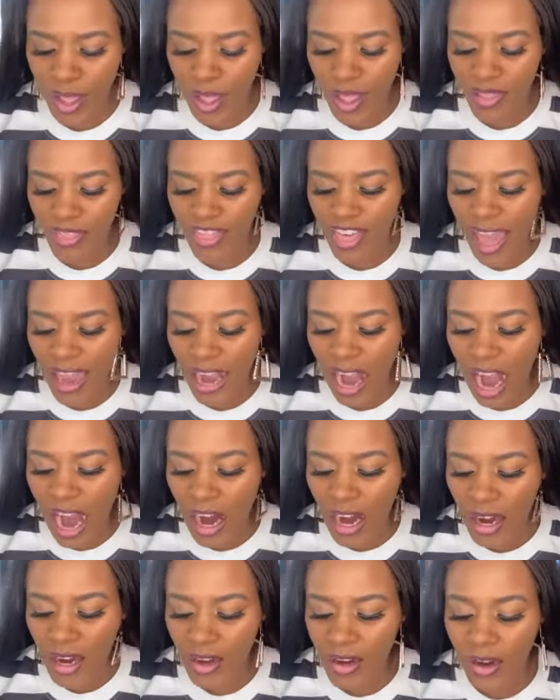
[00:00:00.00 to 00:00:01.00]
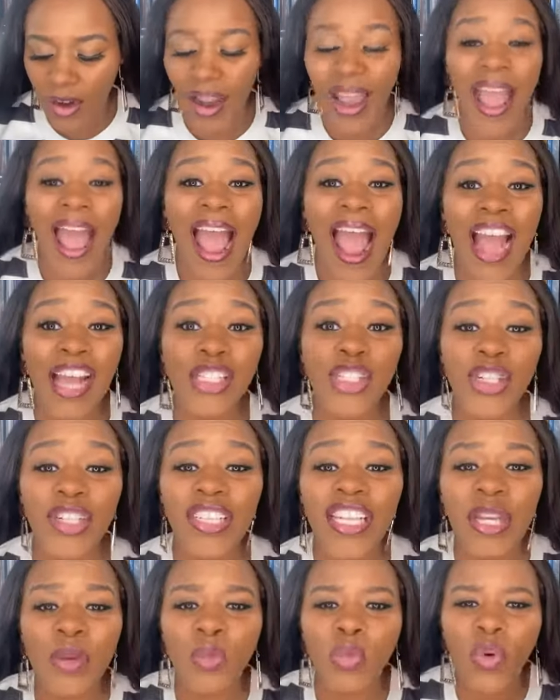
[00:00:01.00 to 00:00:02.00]
that are
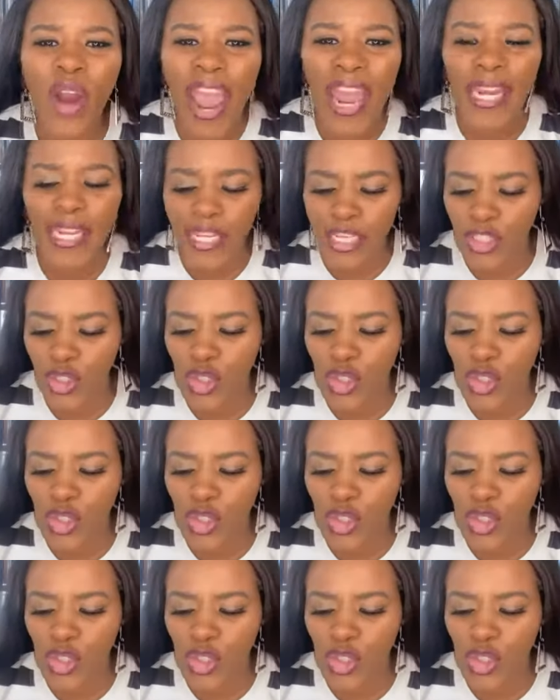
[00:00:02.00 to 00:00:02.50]
actually ready